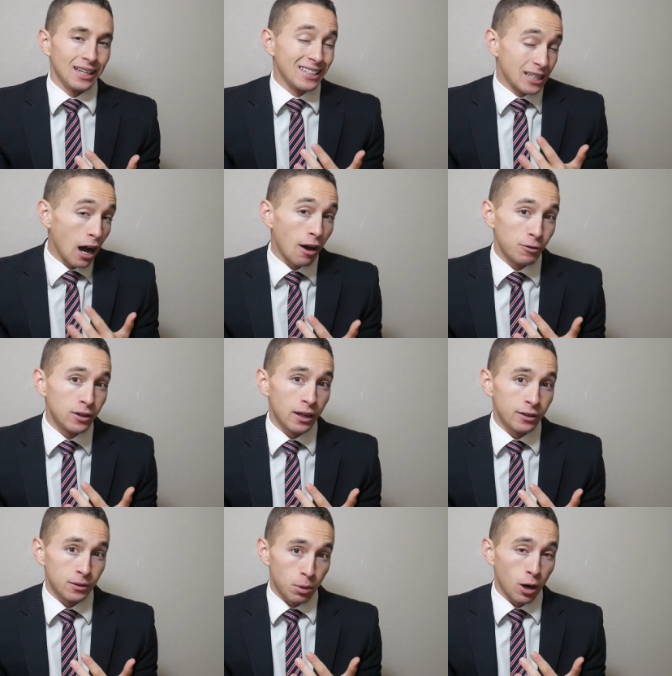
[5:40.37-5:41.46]
is covered
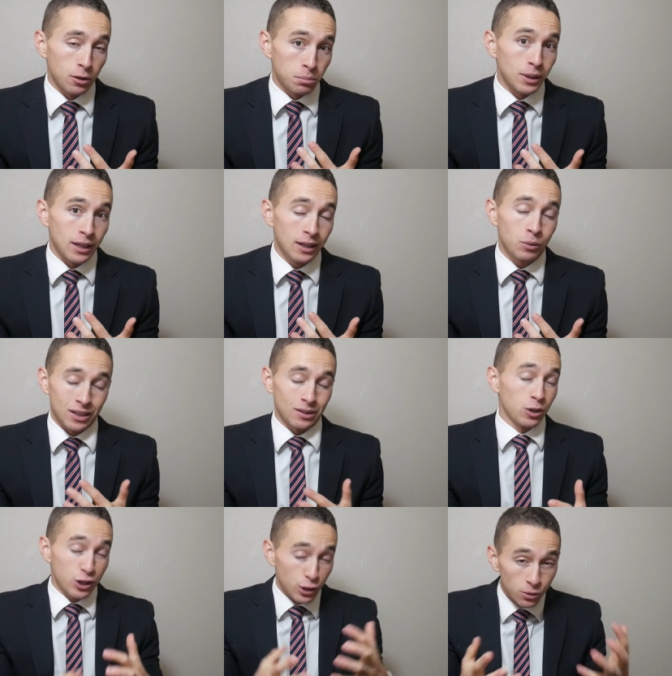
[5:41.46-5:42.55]
under Part B, what,
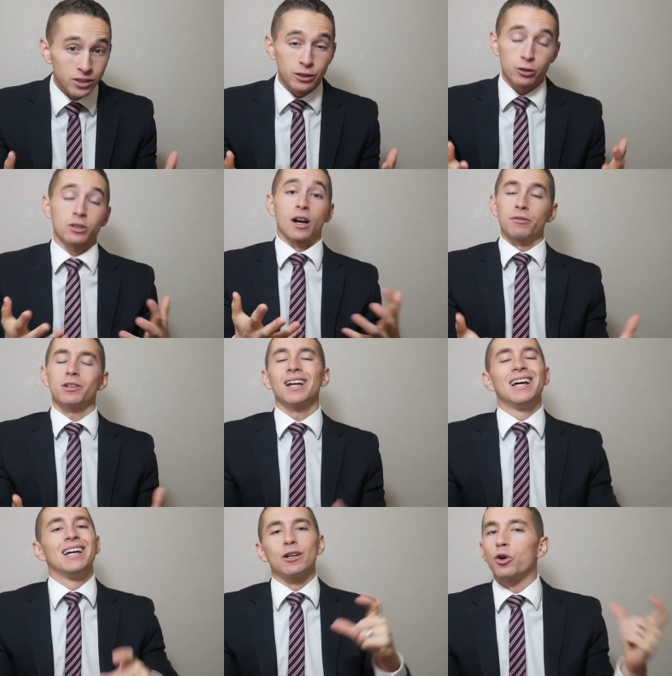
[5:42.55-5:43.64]
what services are covered,
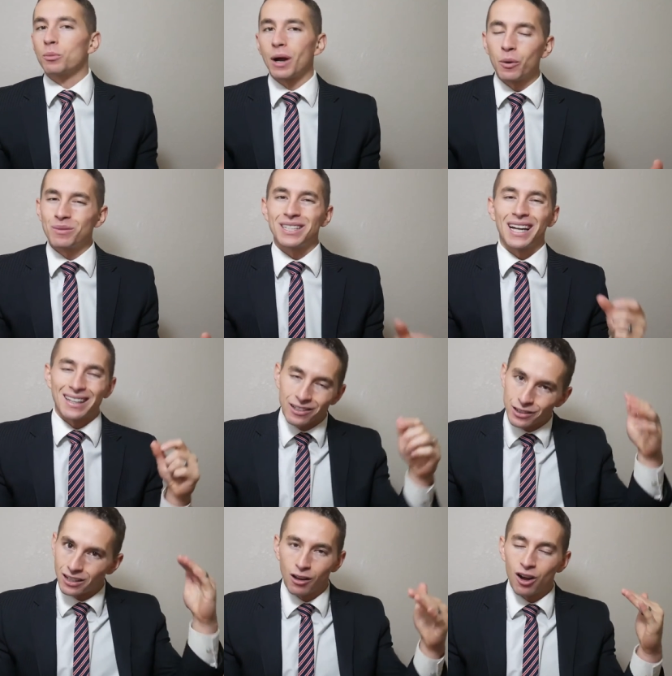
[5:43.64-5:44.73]
go to my website.
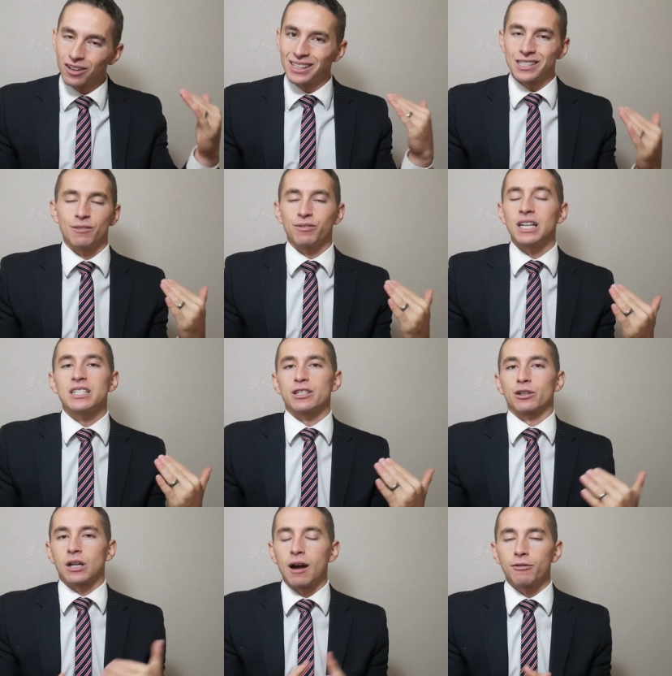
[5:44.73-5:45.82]
There's a long list of things that
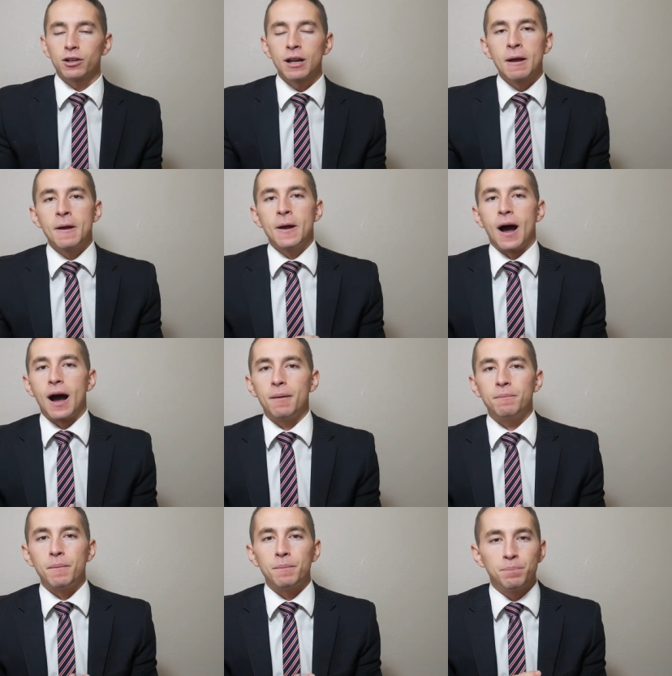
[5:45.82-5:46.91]
are covered.
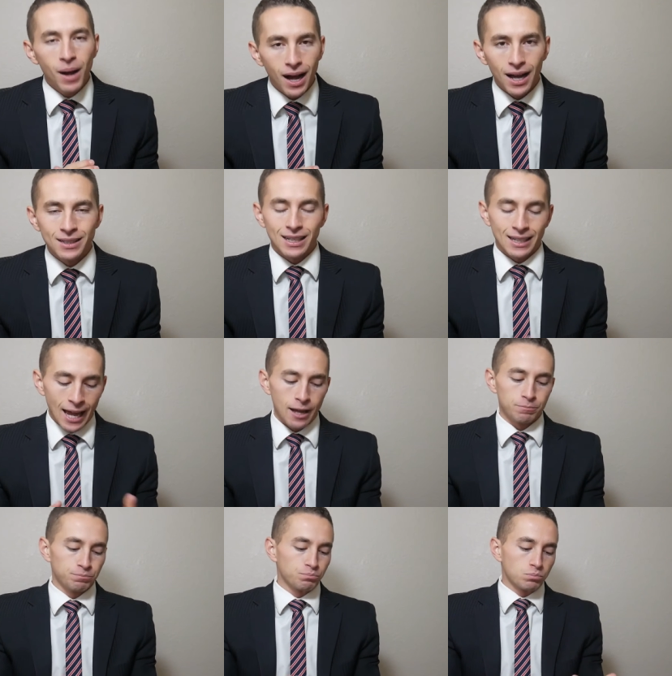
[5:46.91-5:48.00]
Um, but
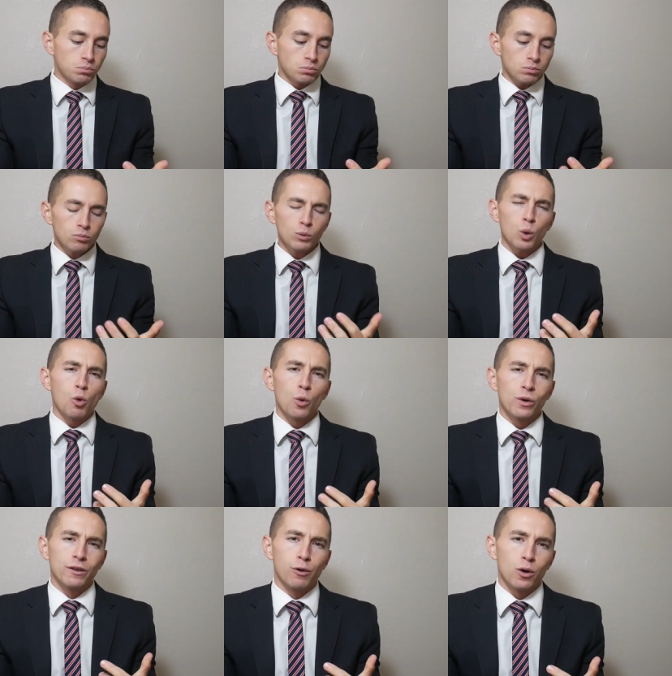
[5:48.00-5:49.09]
again, what
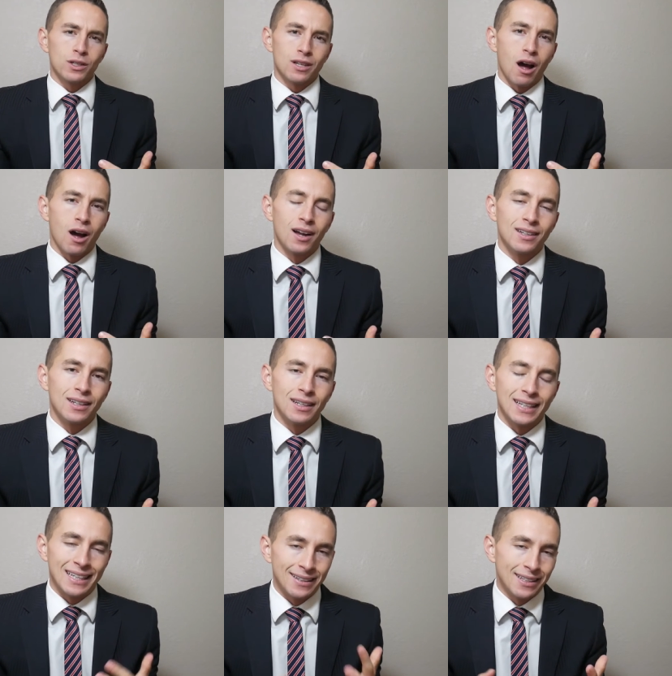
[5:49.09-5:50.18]
we're going to focus on
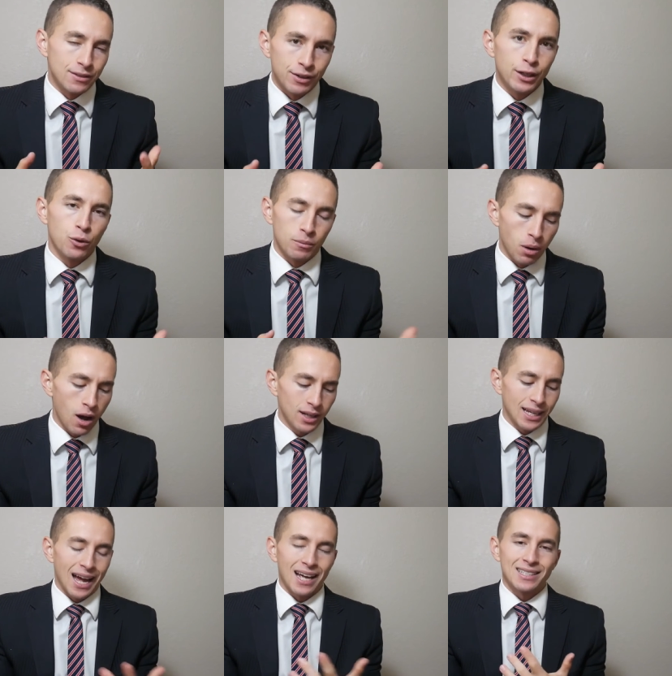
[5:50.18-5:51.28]
in this video and
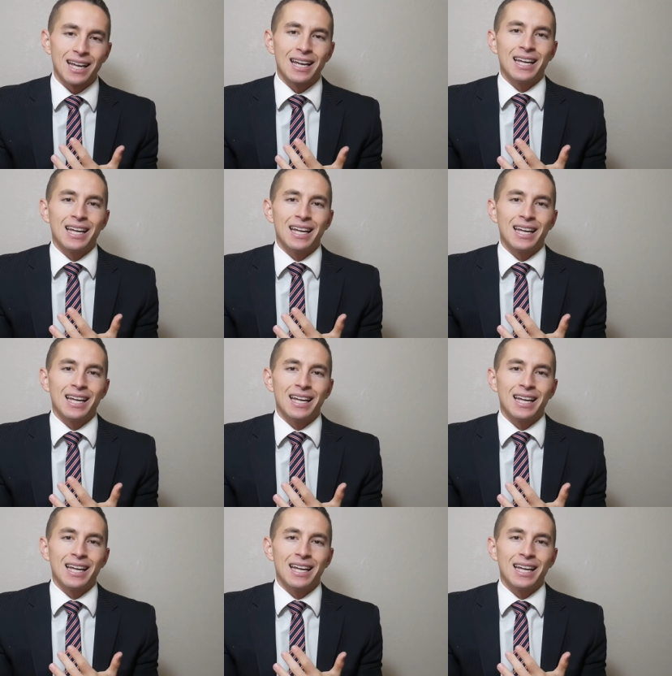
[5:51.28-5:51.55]
podcast